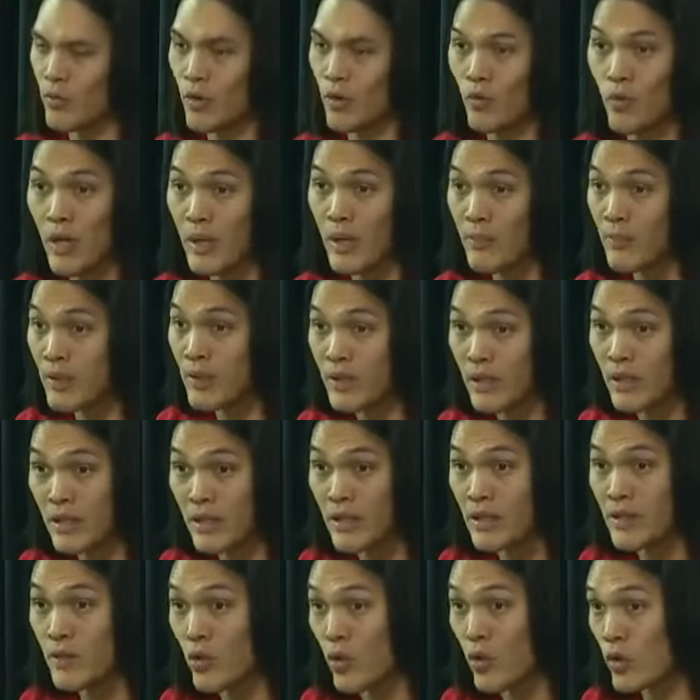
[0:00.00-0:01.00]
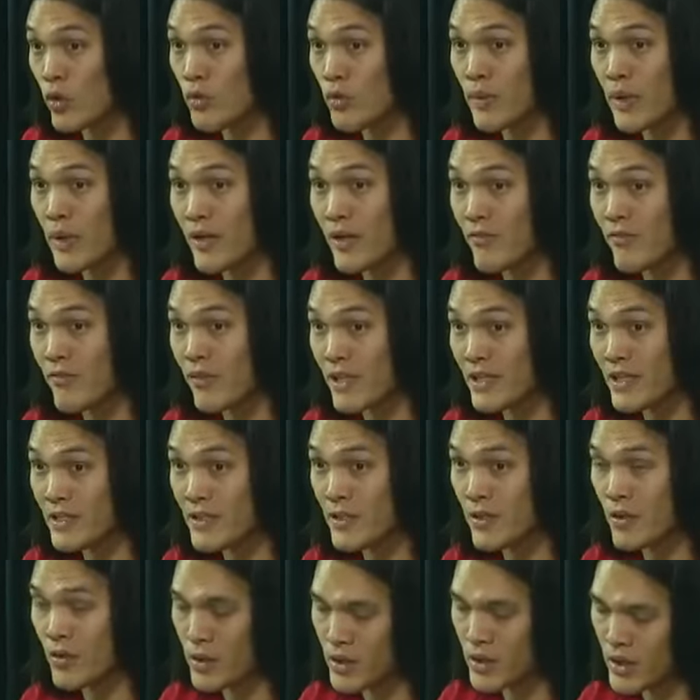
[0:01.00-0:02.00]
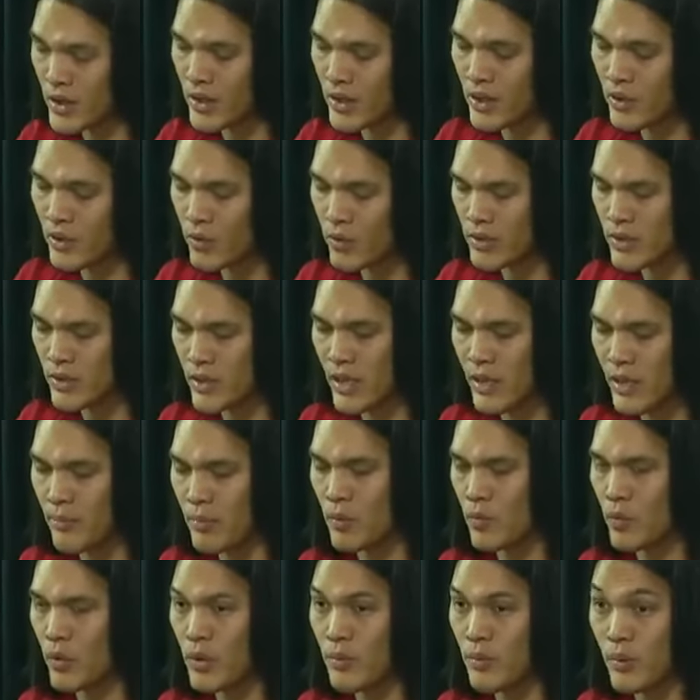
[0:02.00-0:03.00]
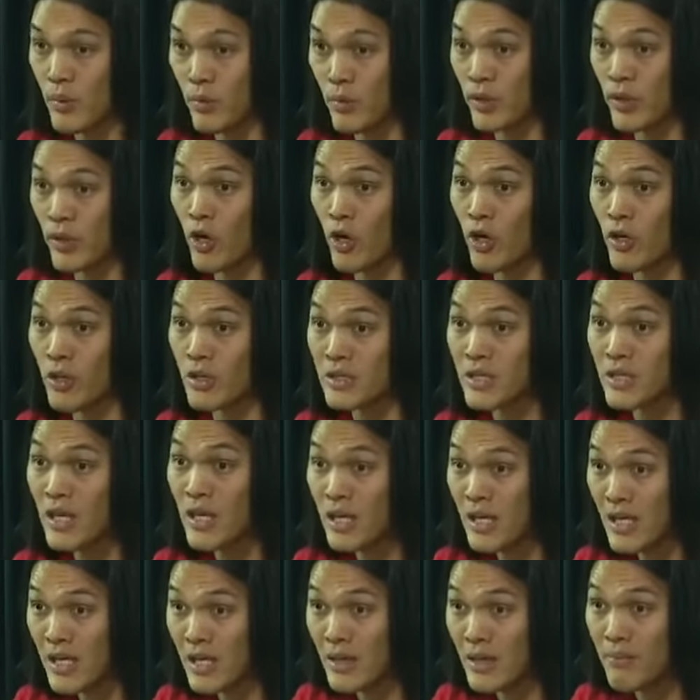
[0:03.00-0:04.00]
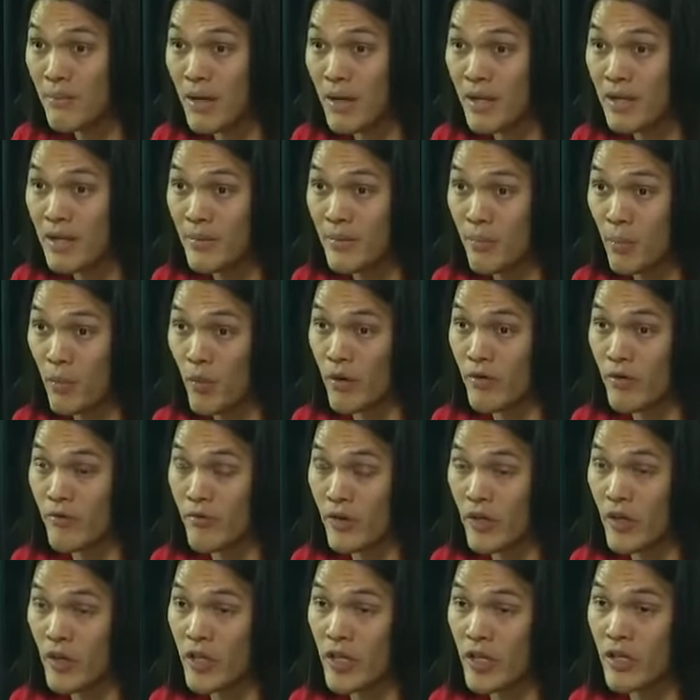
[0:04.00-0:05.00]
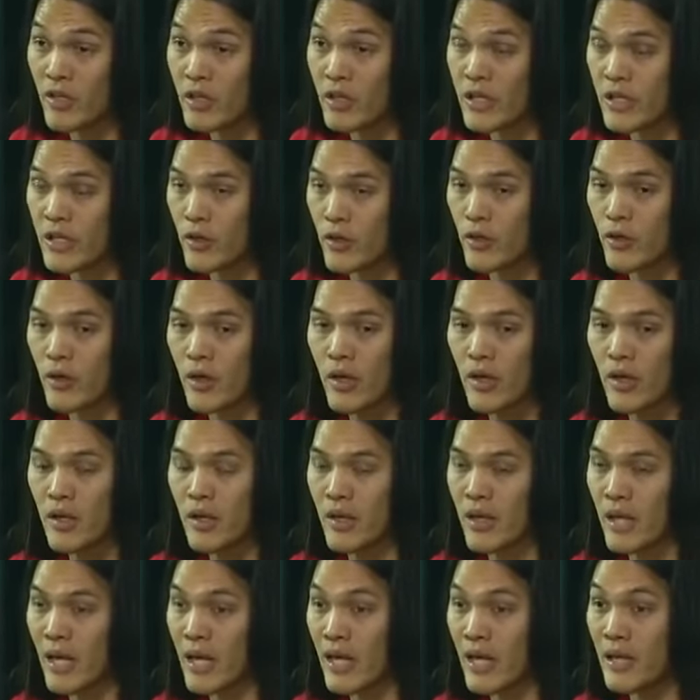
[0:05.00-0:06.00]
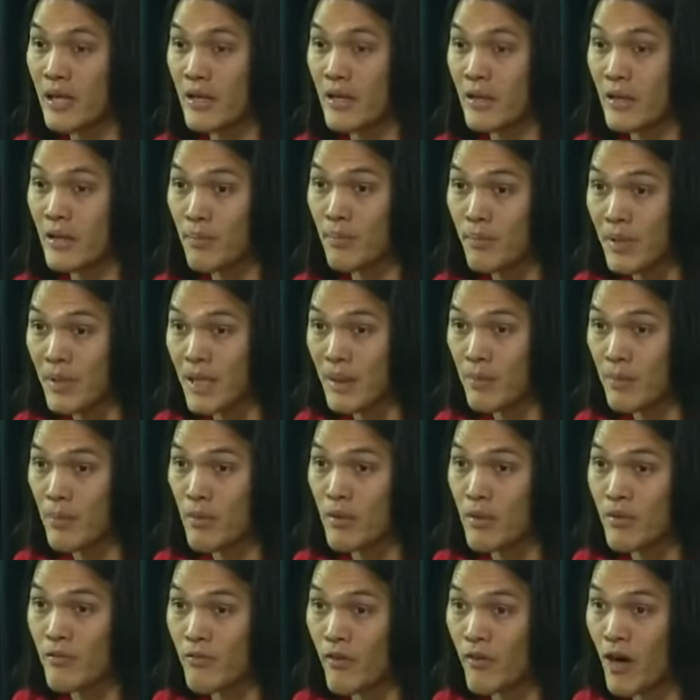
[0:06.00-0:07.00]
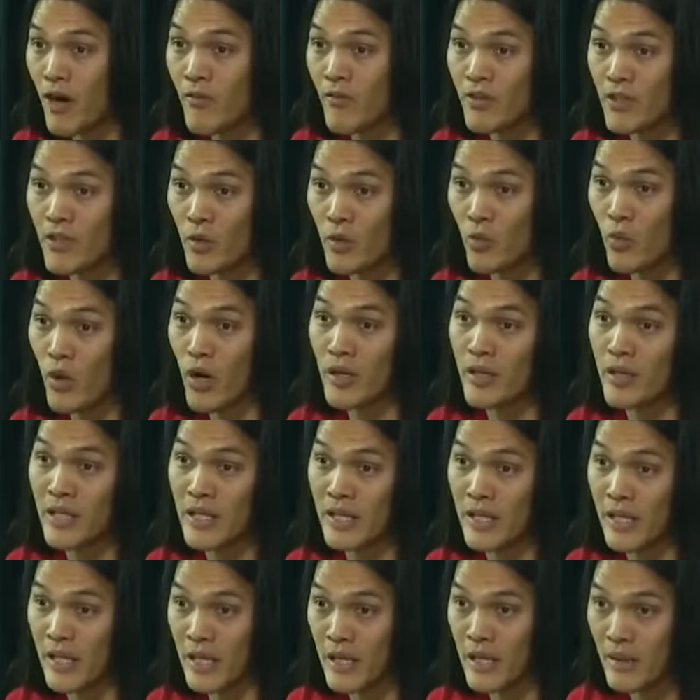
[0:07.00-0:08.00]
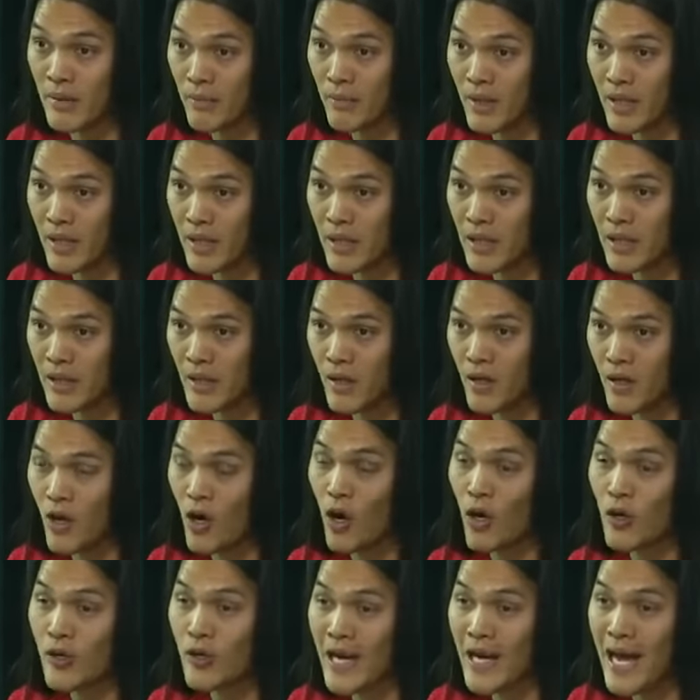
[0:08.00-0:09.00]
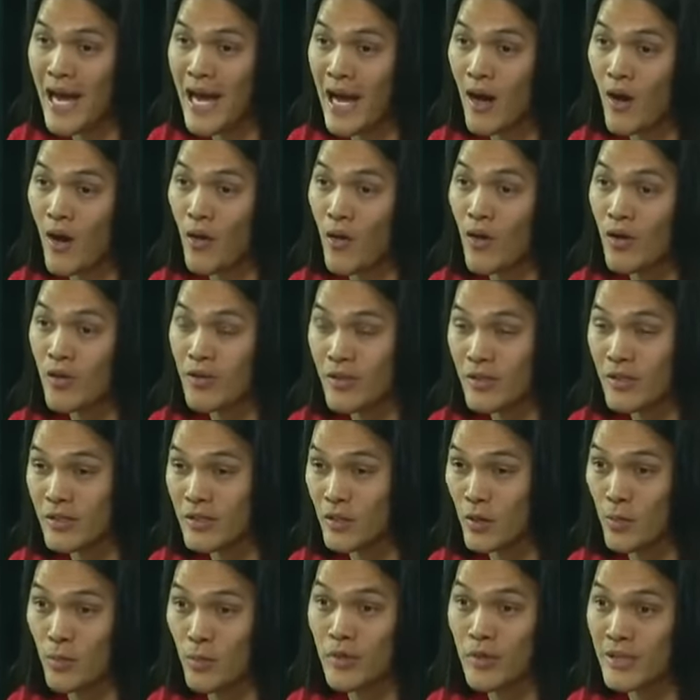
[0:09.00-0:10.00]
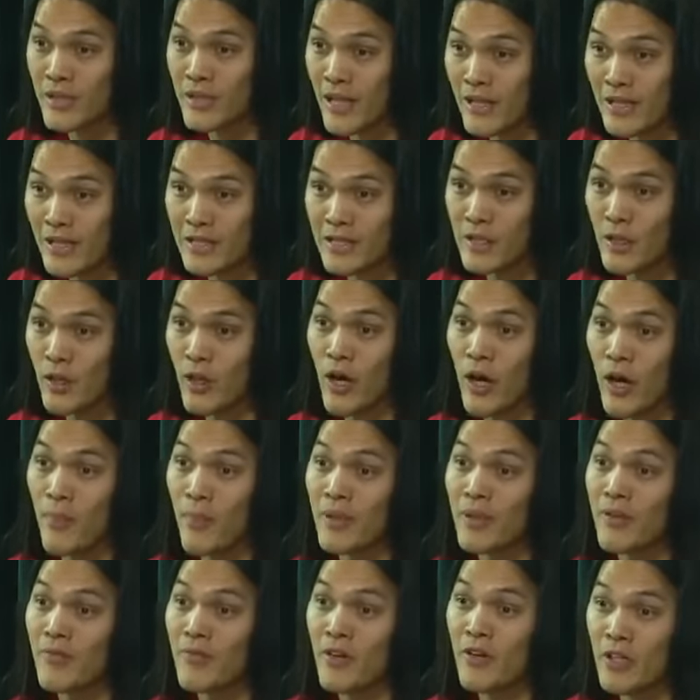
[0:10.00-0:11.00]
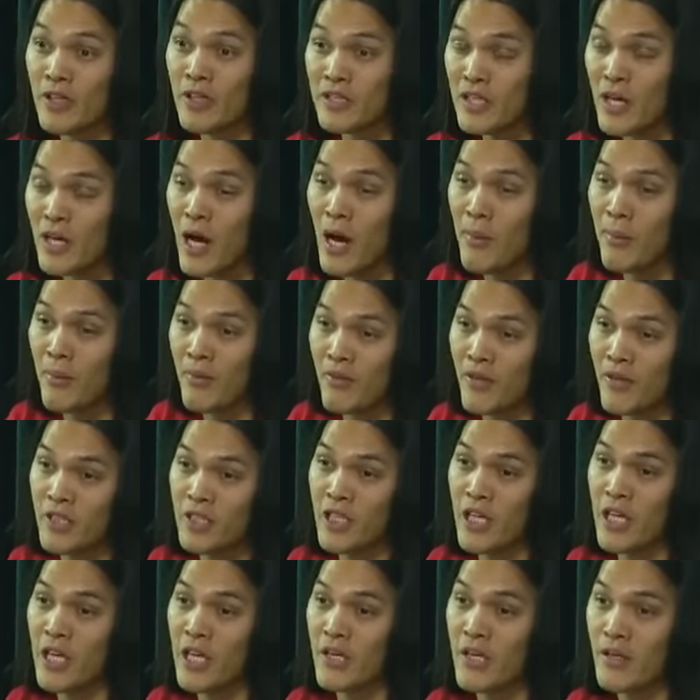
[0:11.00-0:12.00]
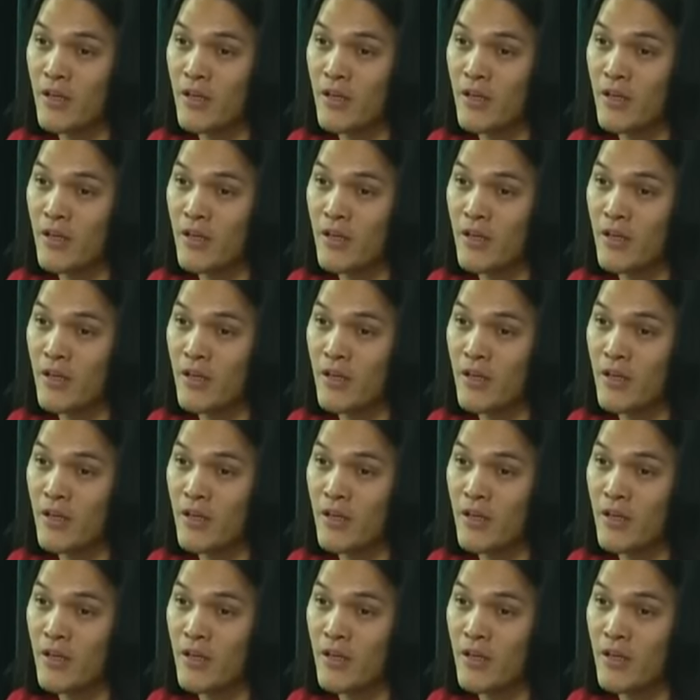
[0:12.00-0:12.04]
it the wrong way, but in the Dorner Manifesto, which I think was tampered with, but regardless, he made the point very clear that the people involved in the Rodney King beating are now the superintendents. They're up at the very top of the chain.